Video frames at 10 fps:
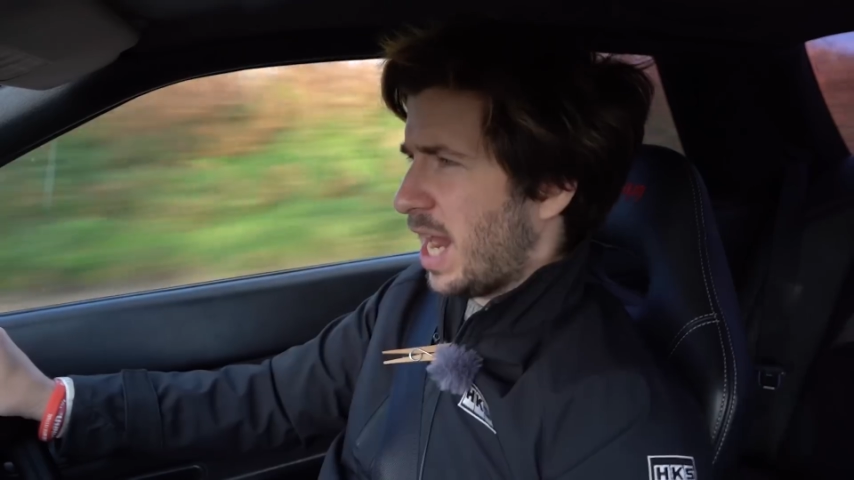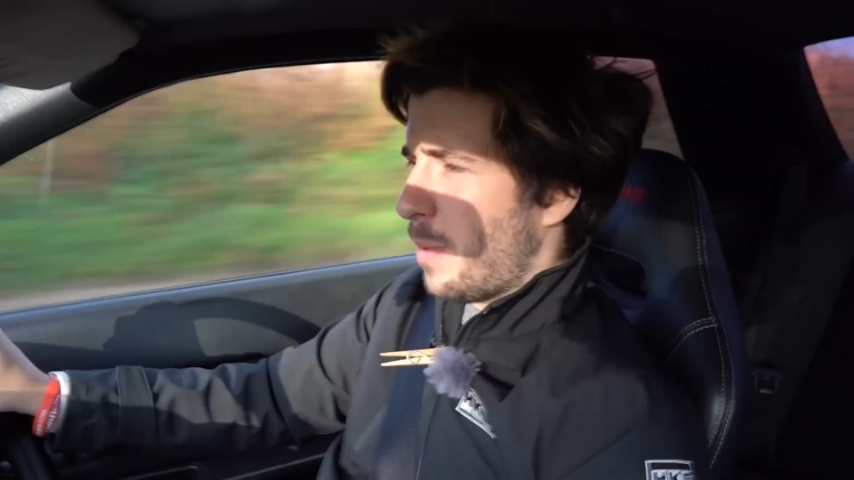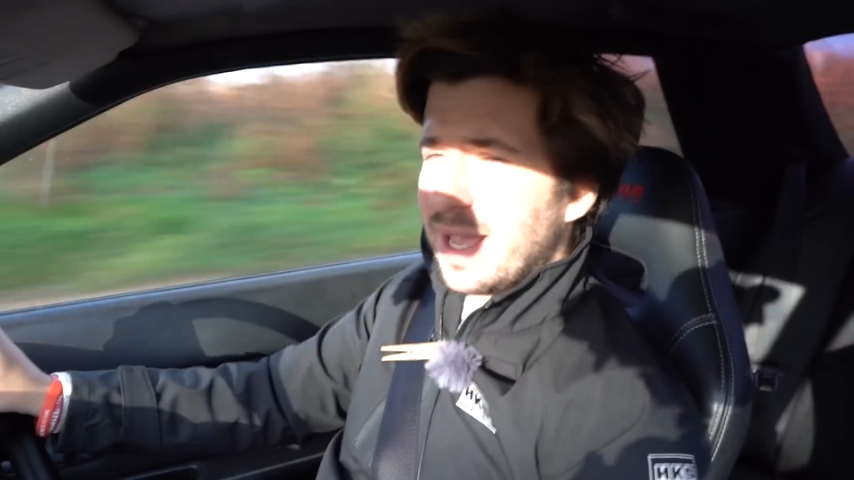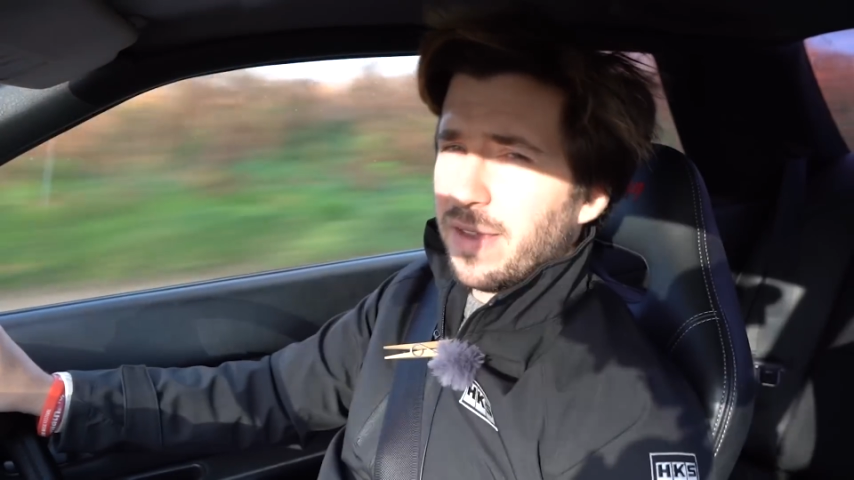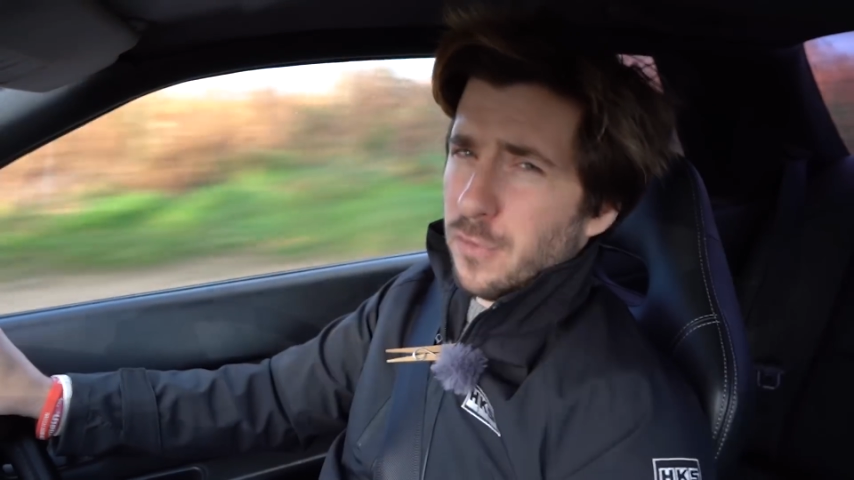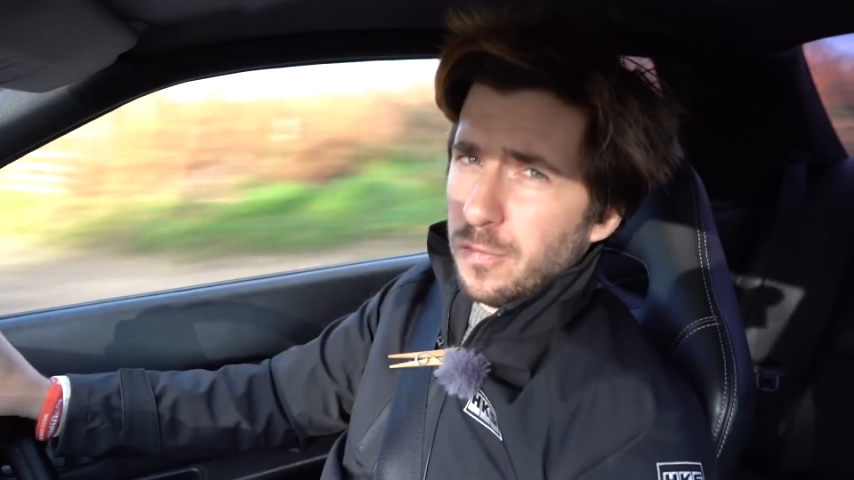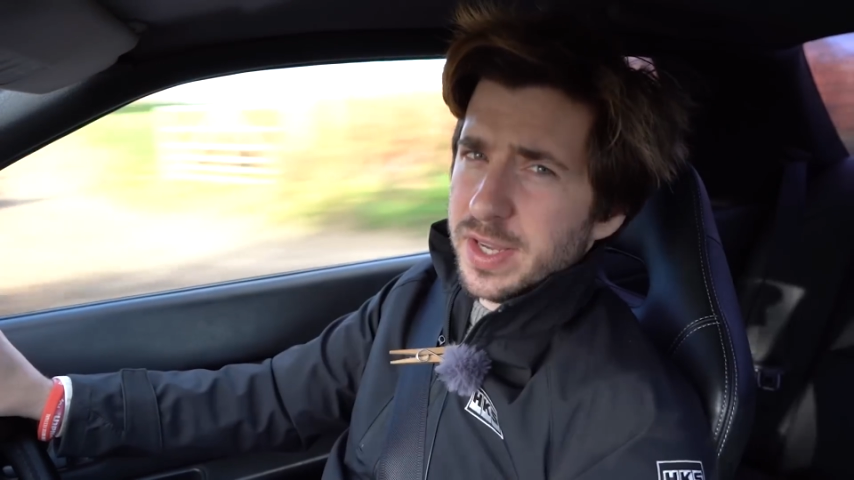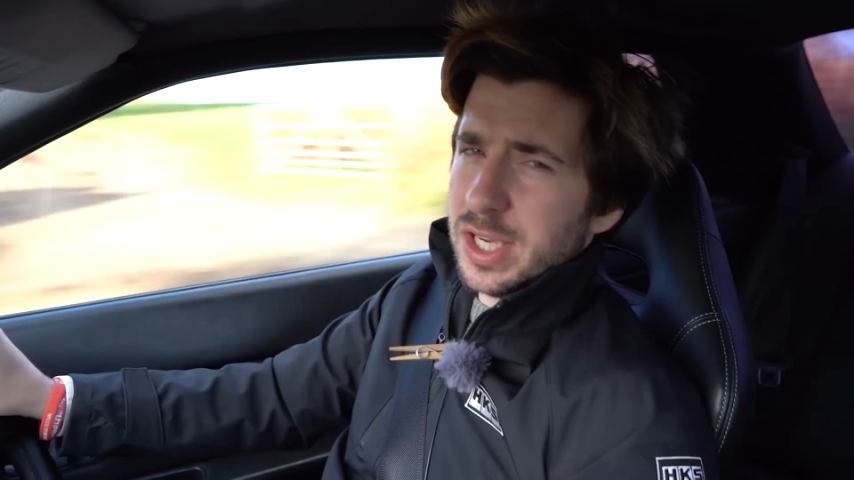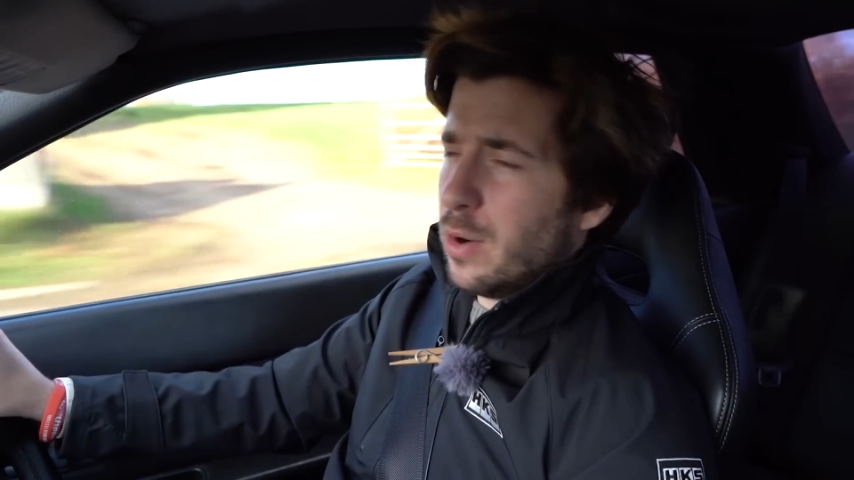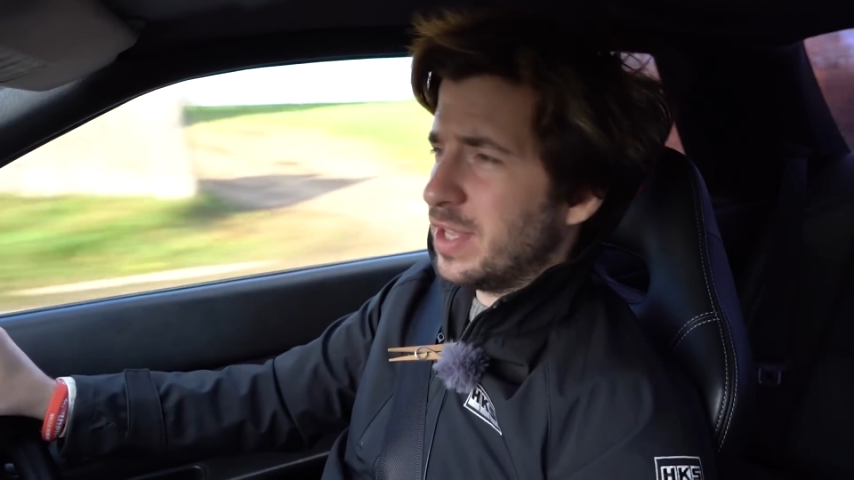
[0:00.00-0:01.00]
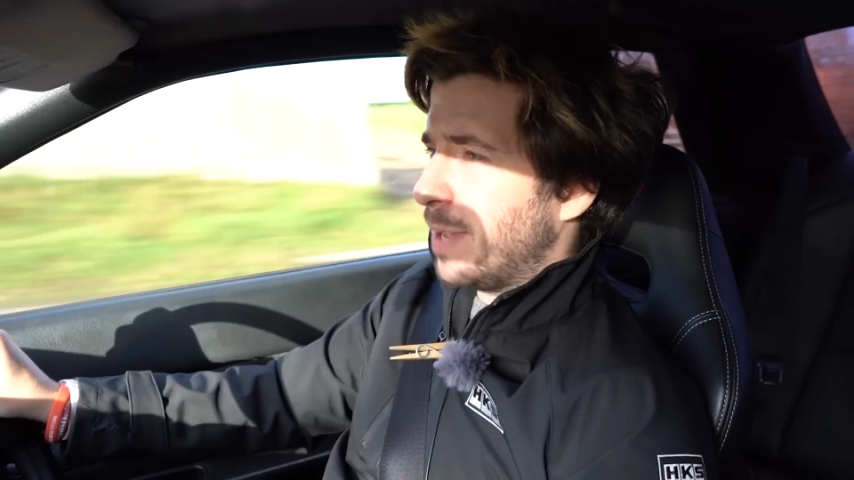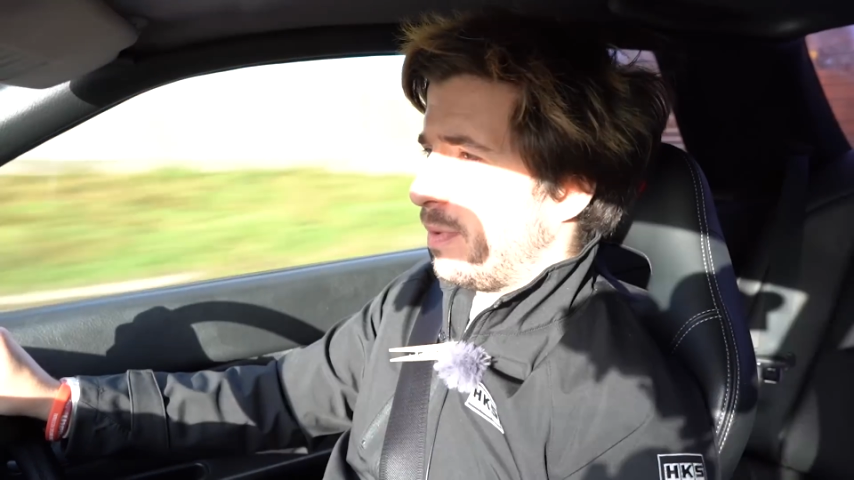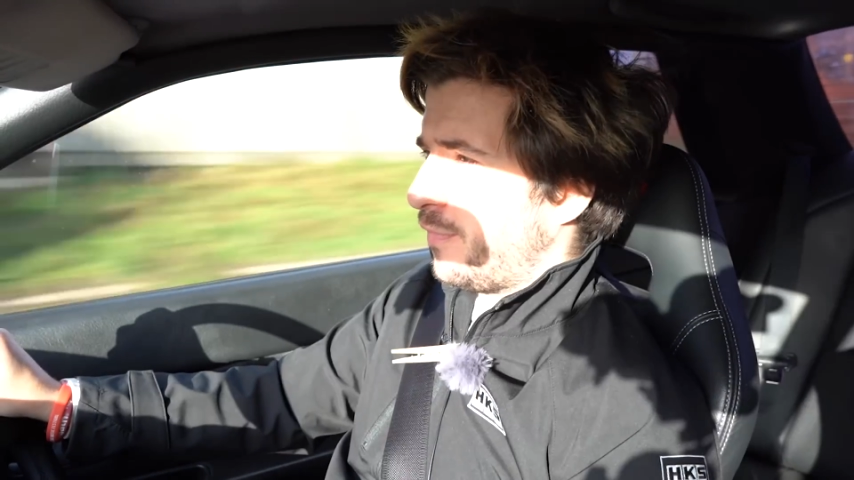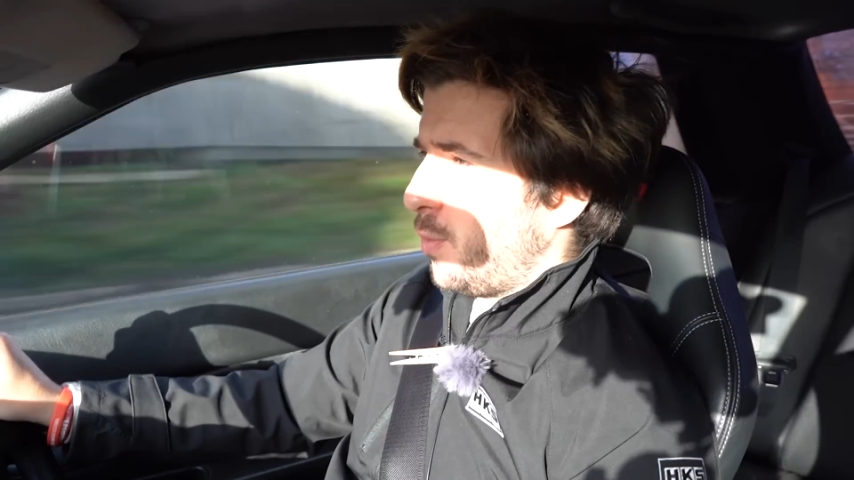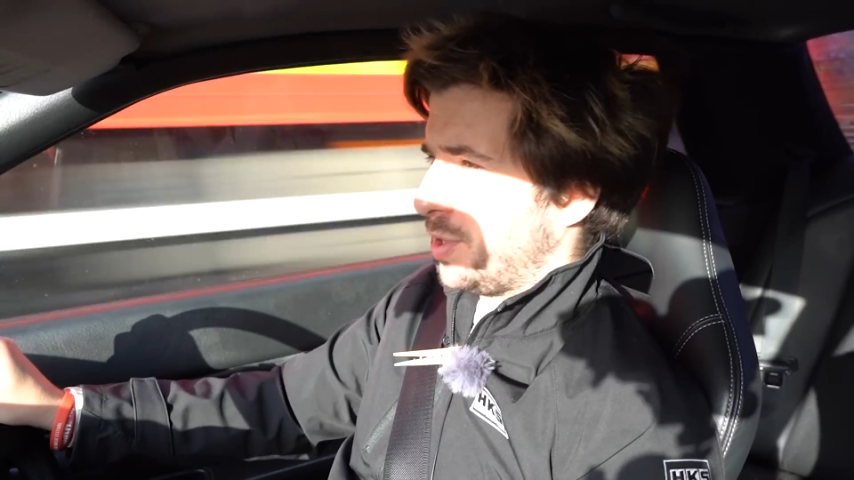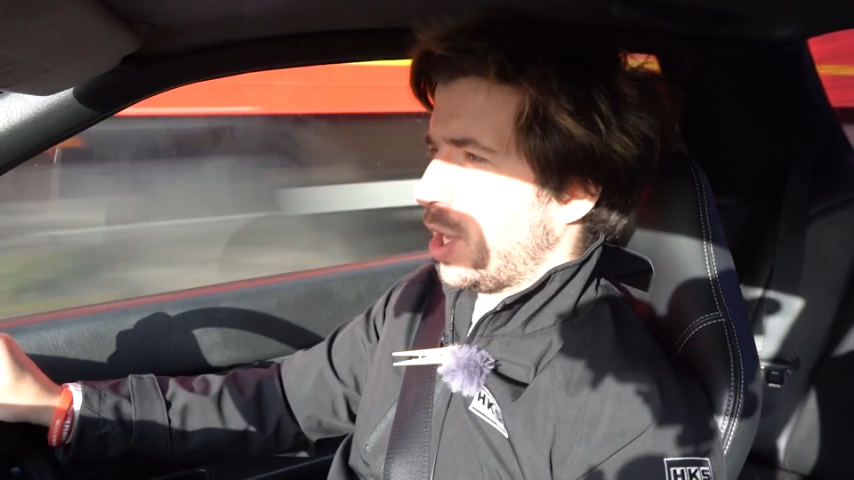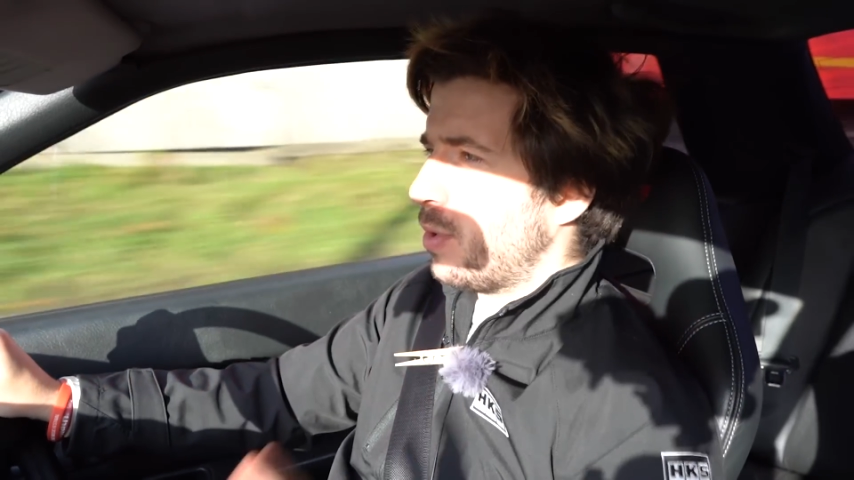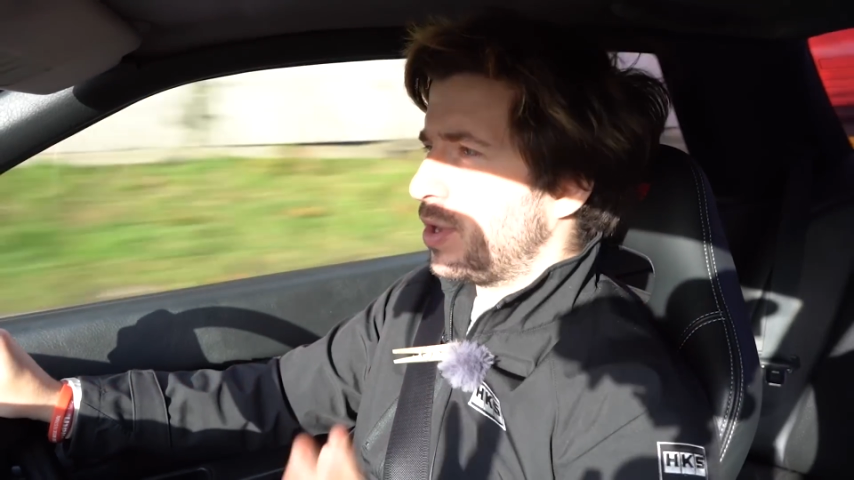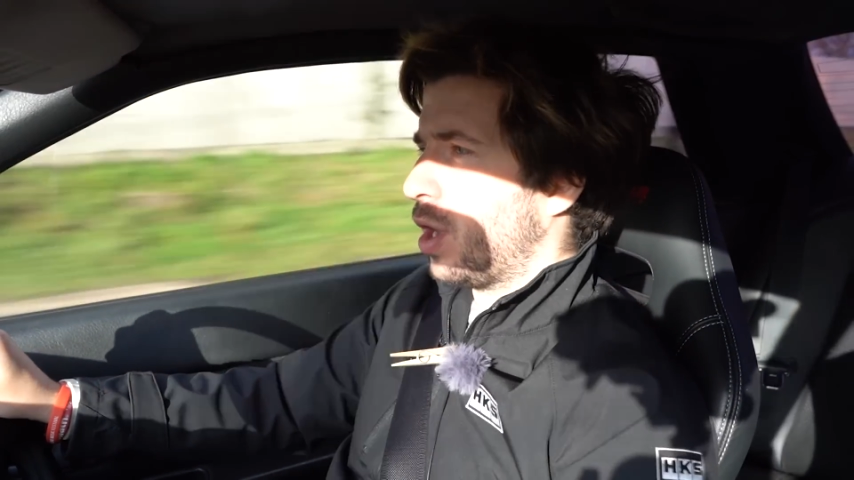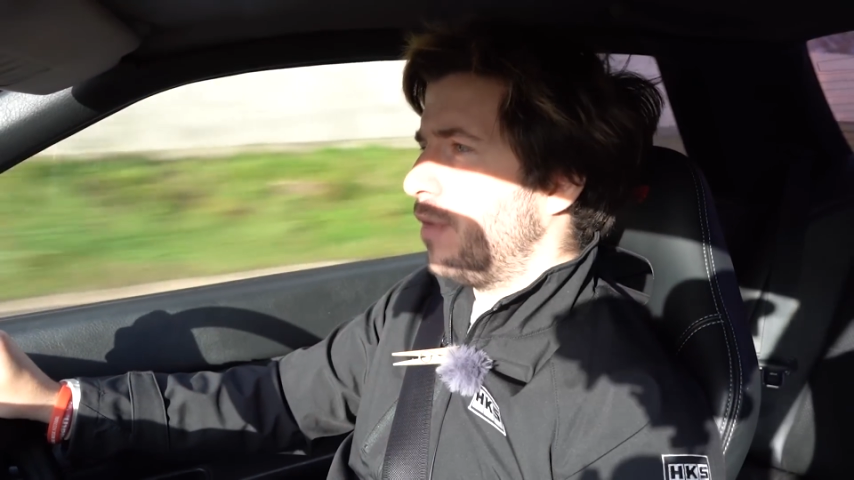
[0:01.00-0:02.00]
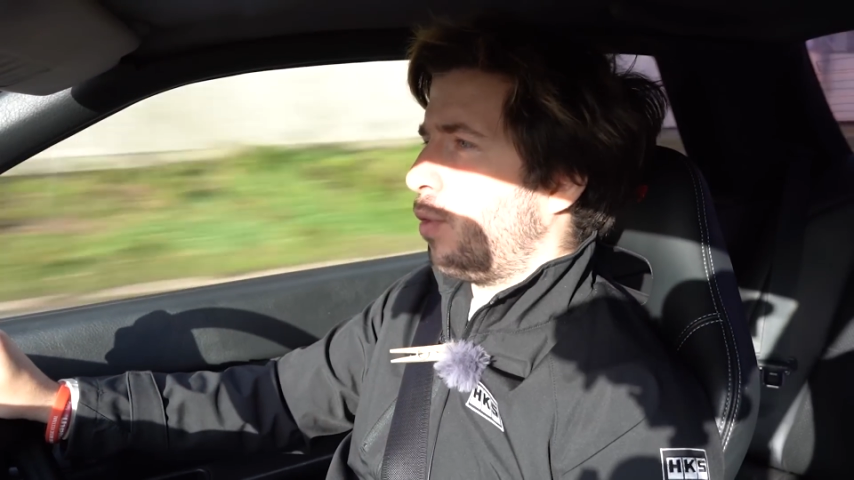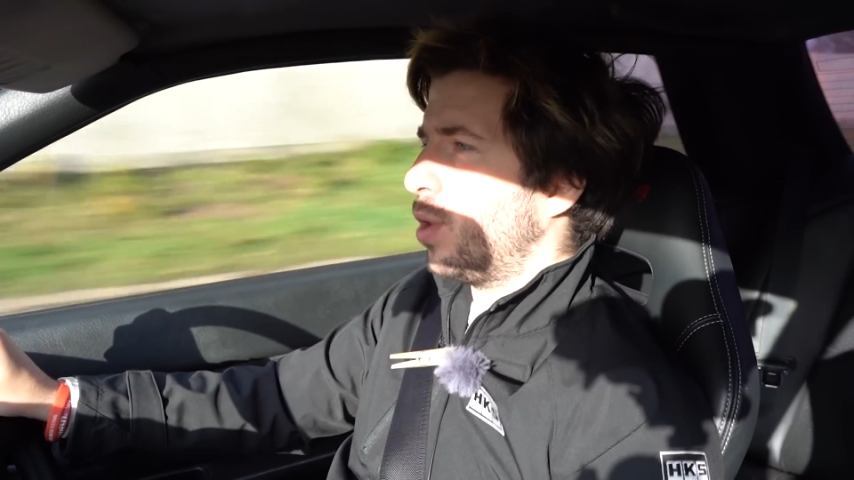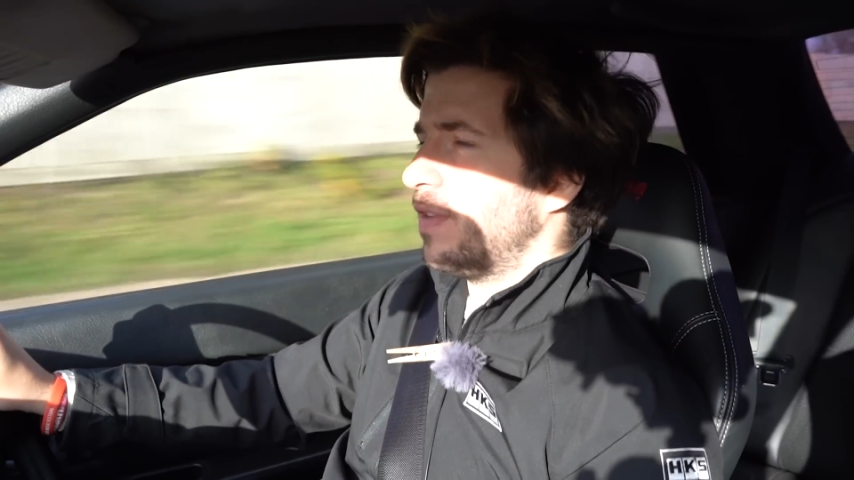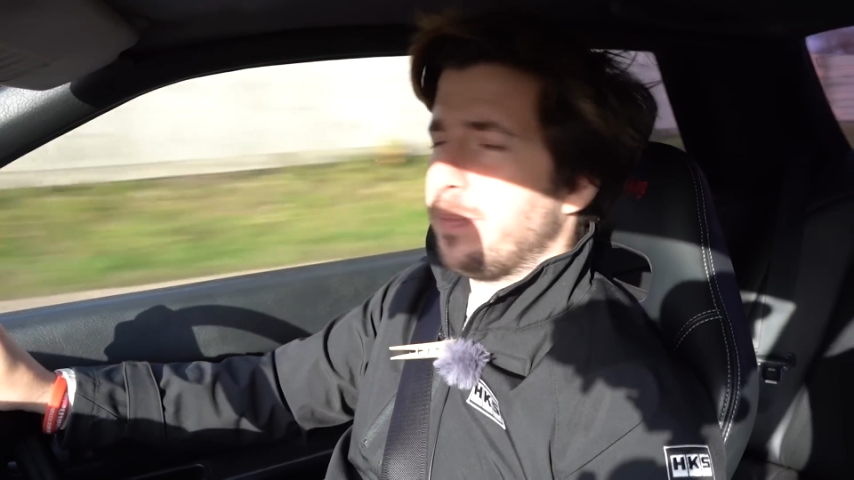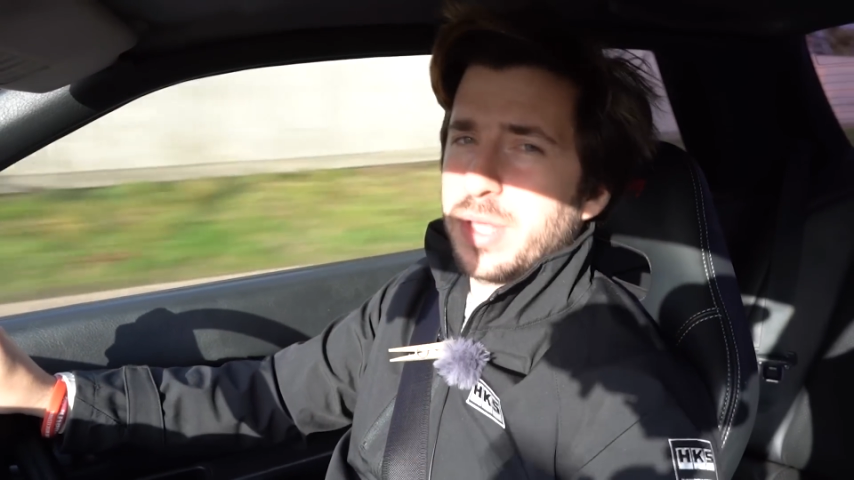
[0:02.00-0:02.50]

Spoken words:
I made a full video on that before, so I won't go over all of it,